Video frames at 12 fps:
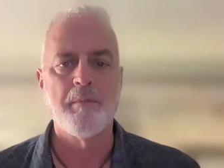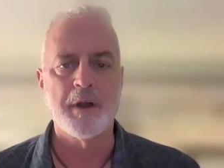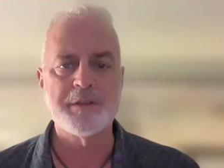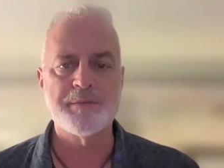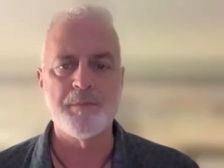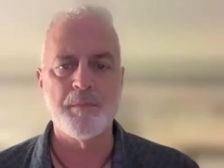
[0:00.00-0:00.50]

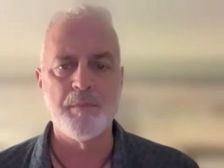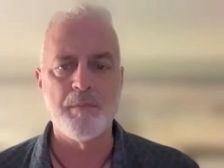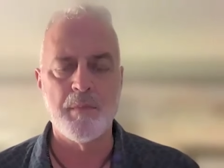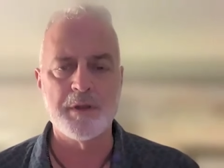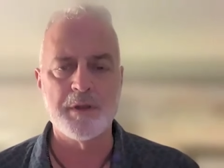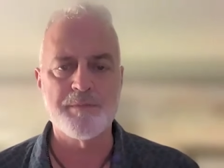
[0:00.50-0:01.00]
much
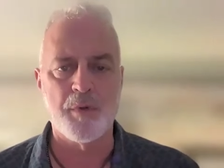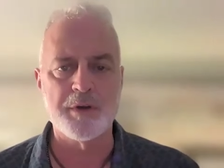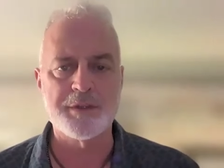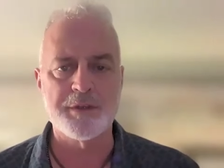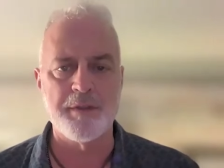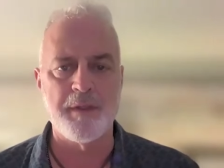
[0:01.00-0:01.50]
much
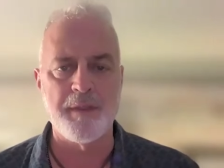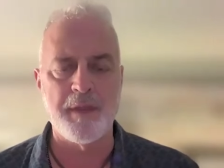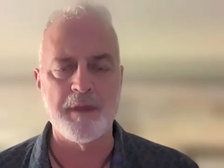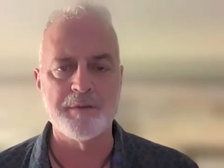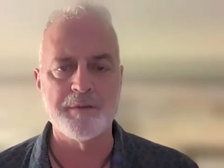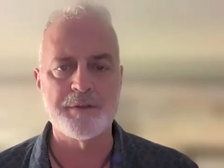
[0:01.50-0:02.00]
more so than
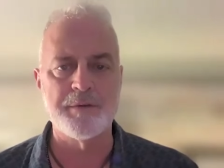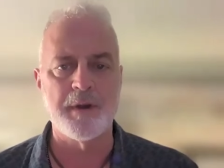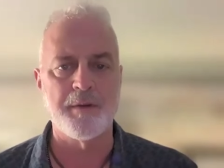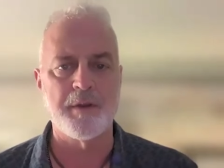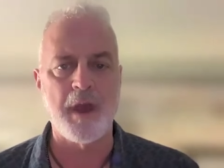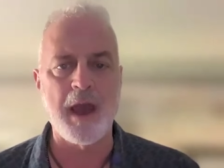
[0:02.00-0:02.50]
they used to,
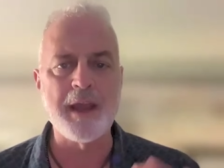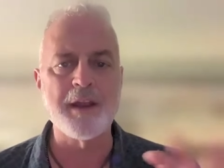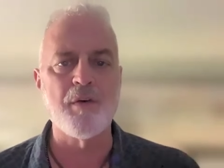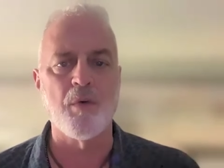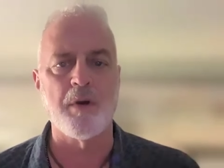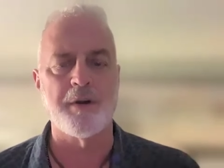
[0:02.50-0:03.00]
and kind
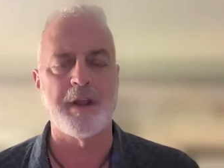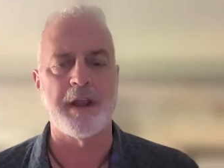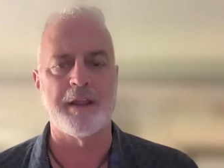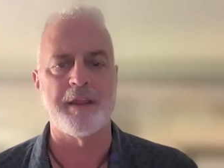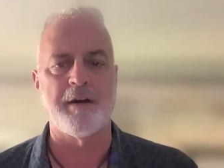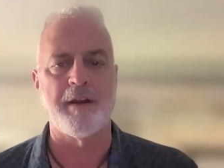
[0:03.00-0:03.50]
of
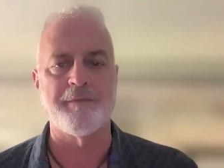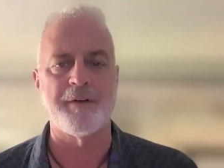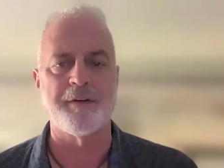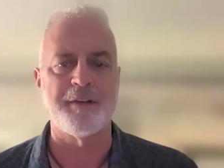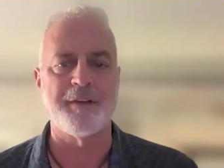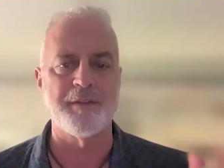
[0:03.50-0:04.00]
coordinating their
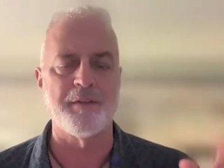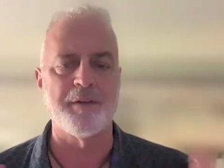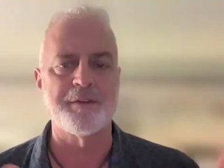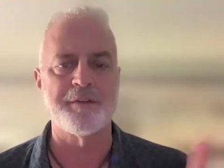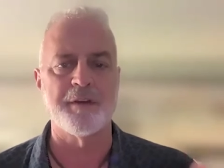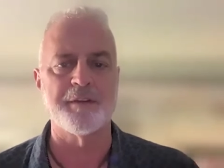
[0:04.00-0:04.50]
efforts, even though
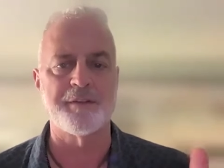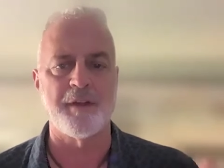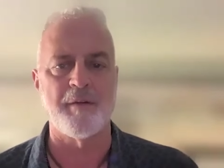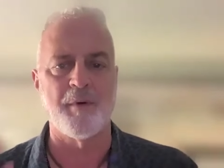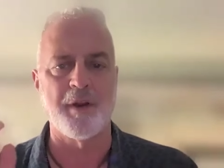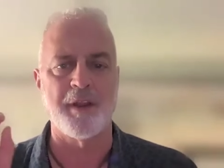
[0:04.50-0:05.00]
there's still
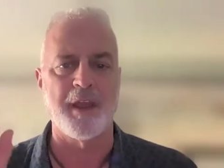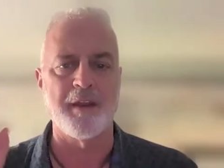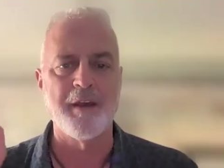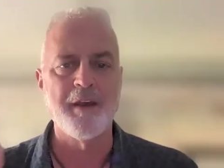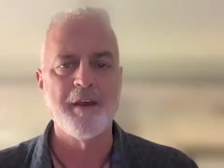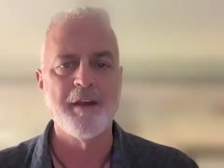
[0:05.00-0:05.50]
some where you
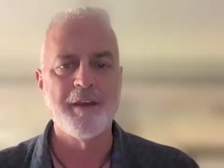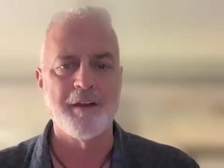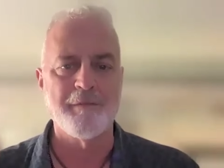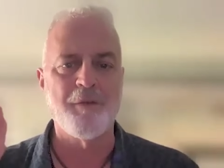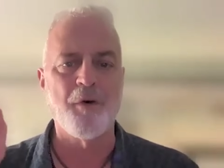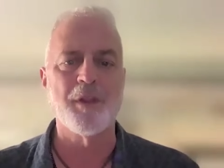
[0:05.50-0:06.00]
get
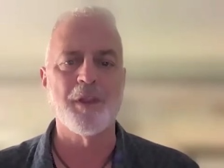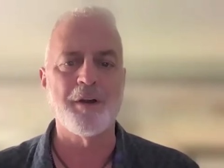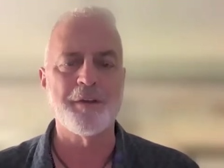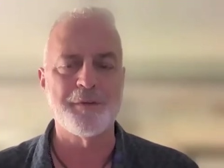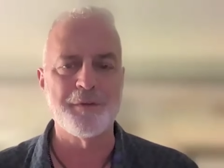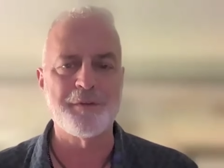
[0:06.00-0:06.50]
you know four
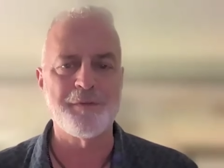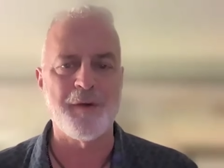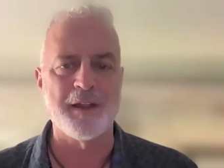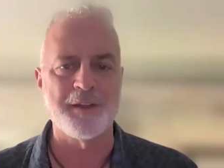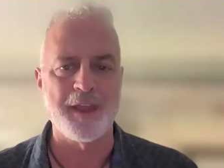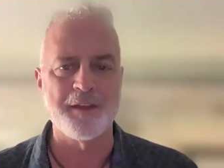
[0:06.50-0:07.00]
lawsuits
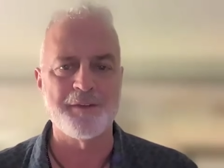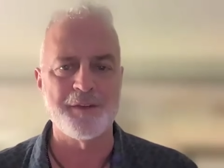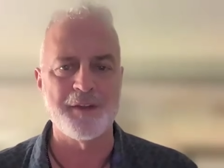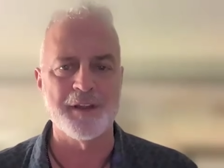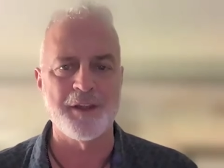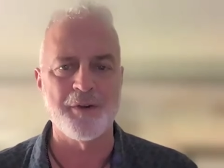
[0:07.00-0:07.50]
filed against
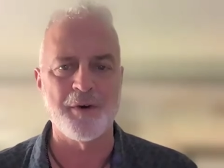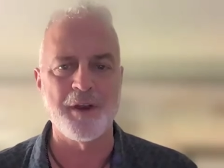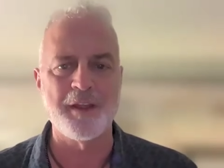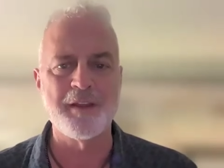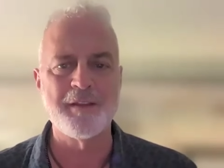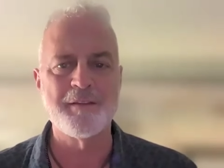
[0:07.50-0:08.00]
the
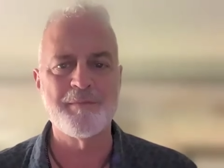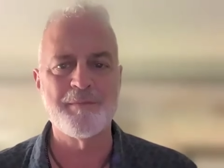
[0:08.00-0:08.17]
Illinois